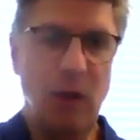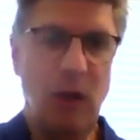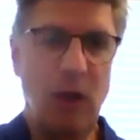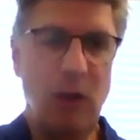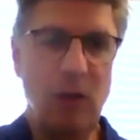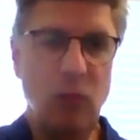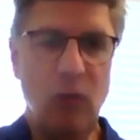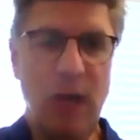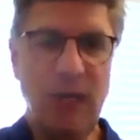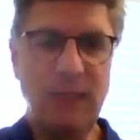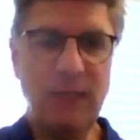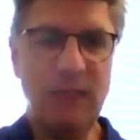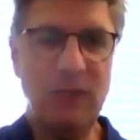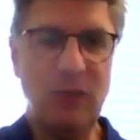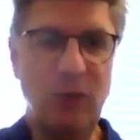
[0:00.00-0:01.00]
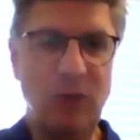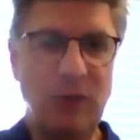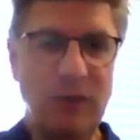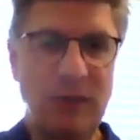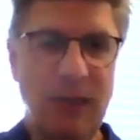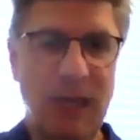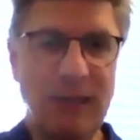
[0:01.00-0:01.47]
a racist or
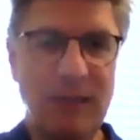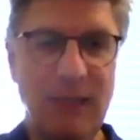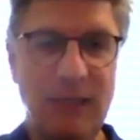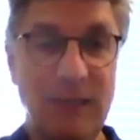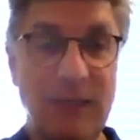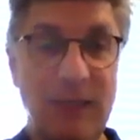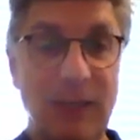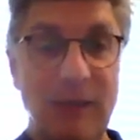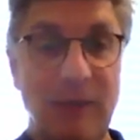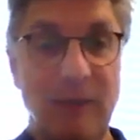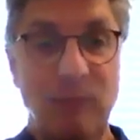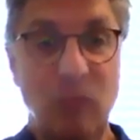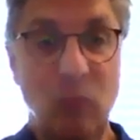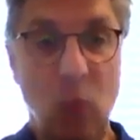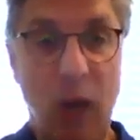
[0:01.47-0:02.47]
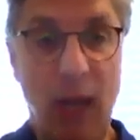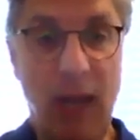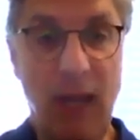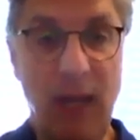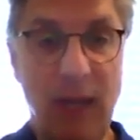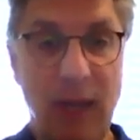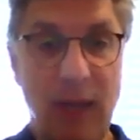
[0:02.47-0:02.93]
sexist
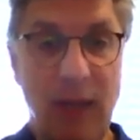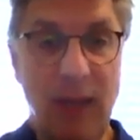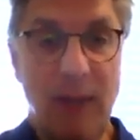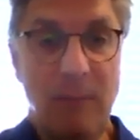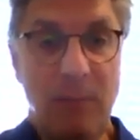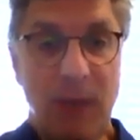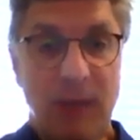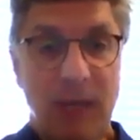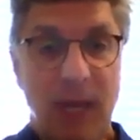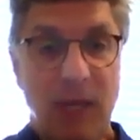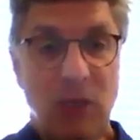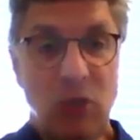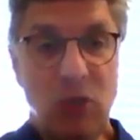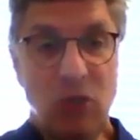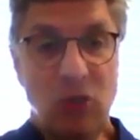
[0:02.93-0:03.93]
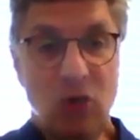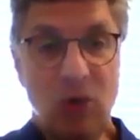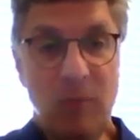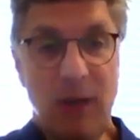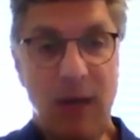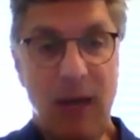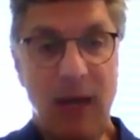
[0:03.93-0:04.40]
way, but they do
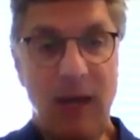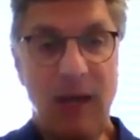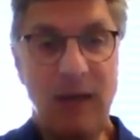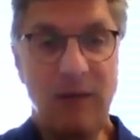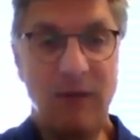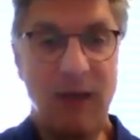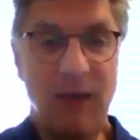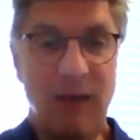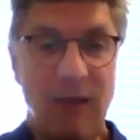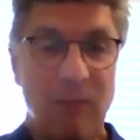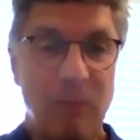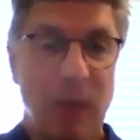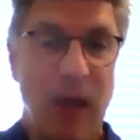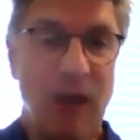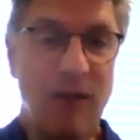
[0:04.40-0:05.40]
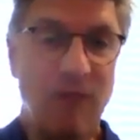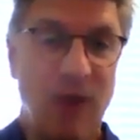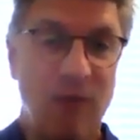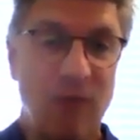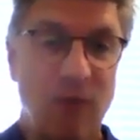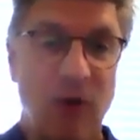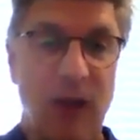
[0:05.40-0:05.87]
discriminate by
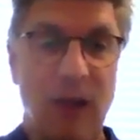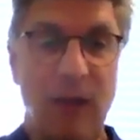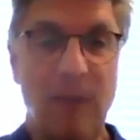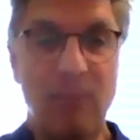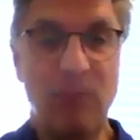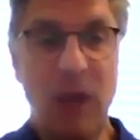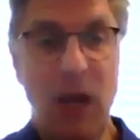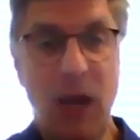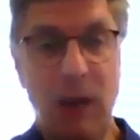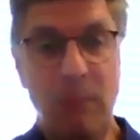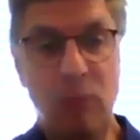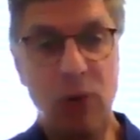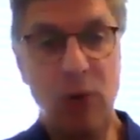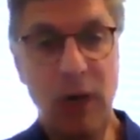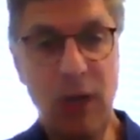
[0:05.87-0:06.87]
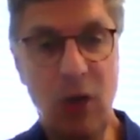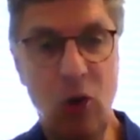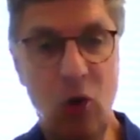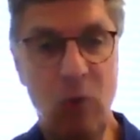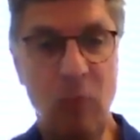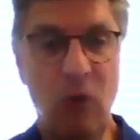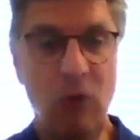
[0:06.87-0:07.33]
favoring a brick
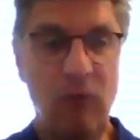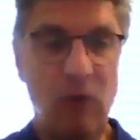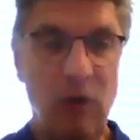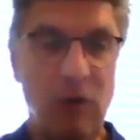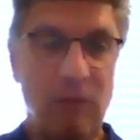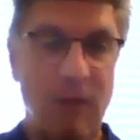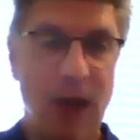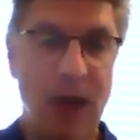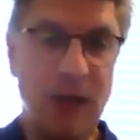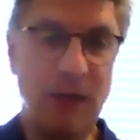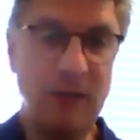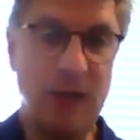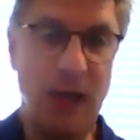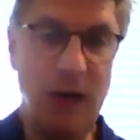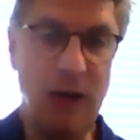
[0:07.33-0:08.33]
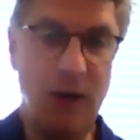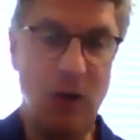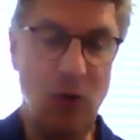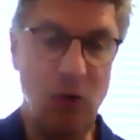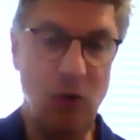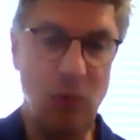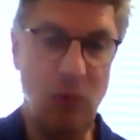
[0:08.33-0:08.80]
home over a vinyl sided
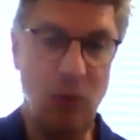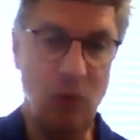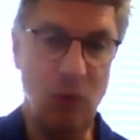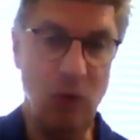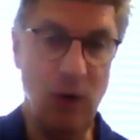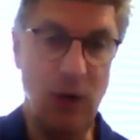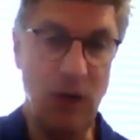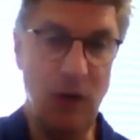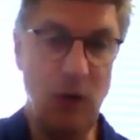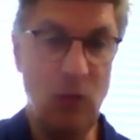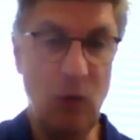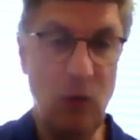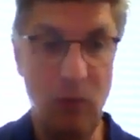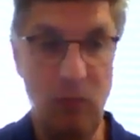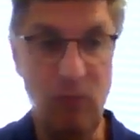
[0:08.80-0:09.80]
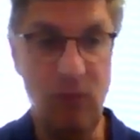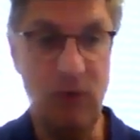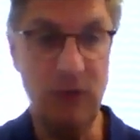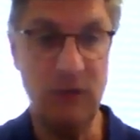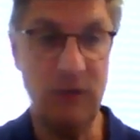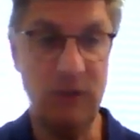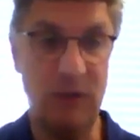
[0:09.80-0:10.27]
home, or a new home
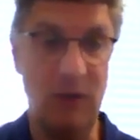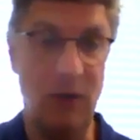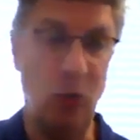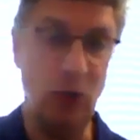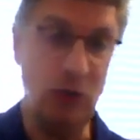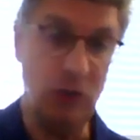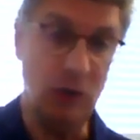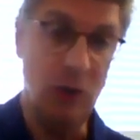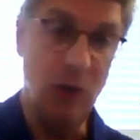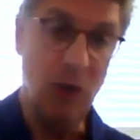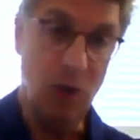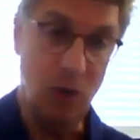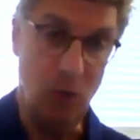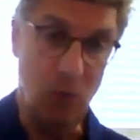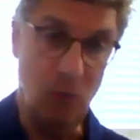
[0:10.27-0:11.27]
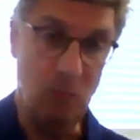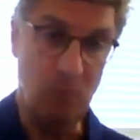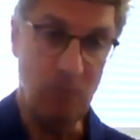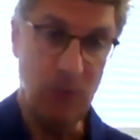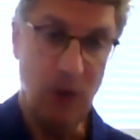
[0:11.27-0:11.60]
versus an older home,